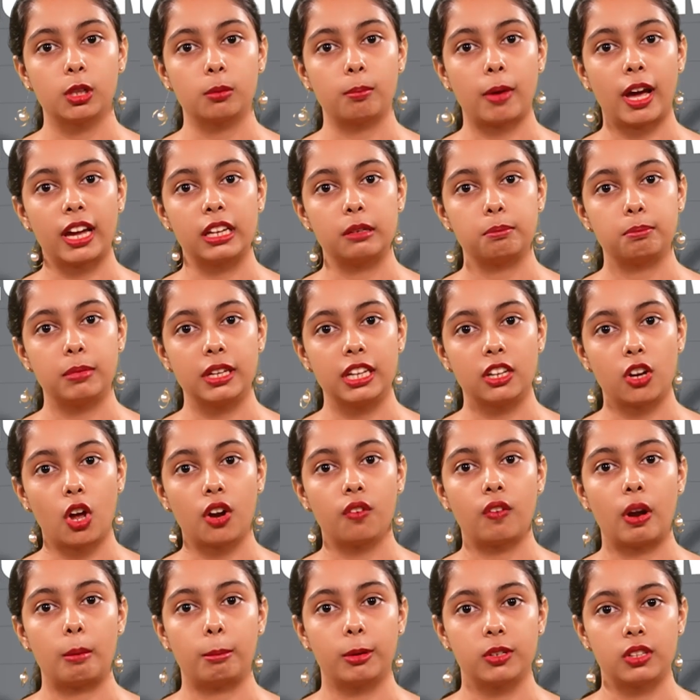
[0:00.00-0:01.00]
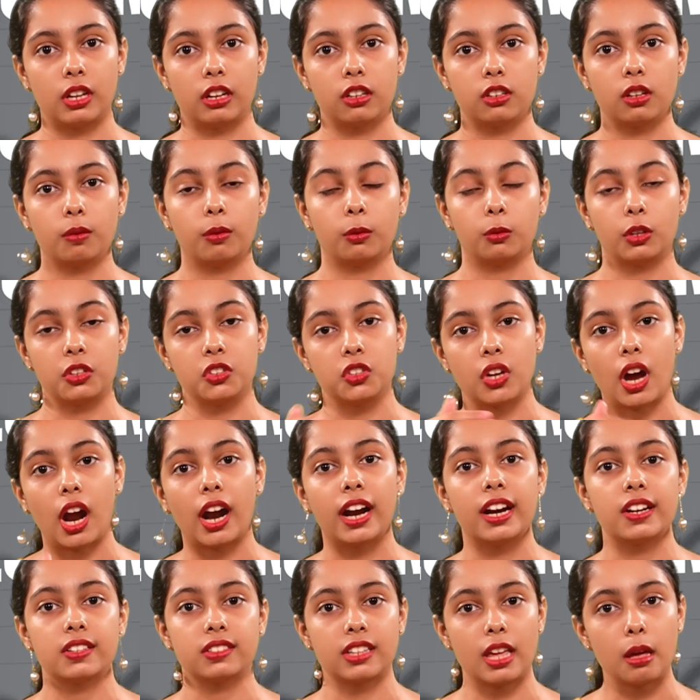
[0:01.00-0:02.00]
might be not representative of the
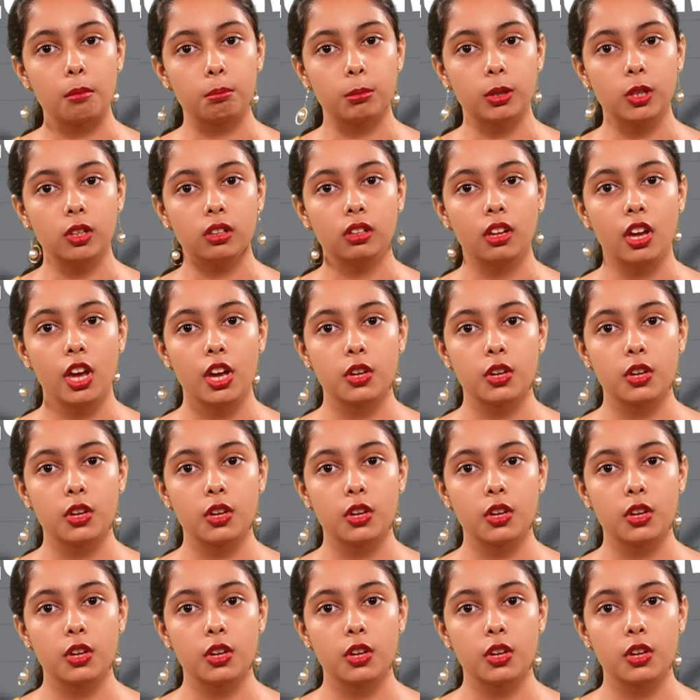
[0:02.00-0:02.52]
entire sample.